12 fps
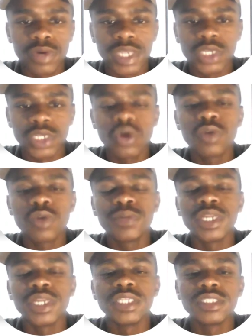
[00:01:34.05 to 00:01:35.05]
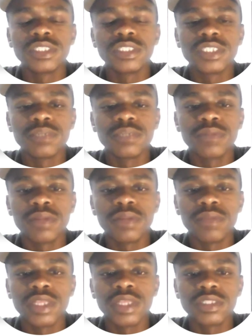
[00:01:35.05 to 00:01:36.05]
The slope, it simply
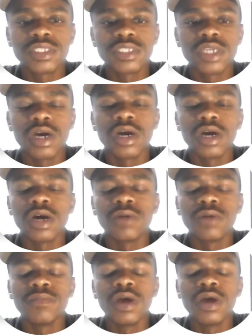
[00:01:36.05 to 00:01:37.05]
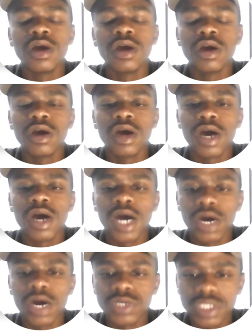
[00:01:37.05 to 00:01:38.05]
means
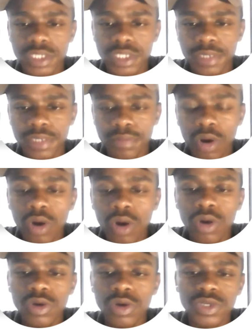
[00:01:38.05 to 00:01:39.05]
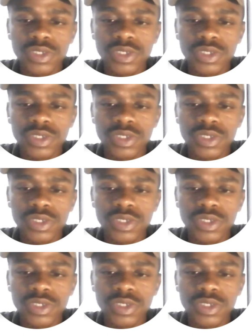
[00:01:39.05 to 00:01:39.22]
how steep or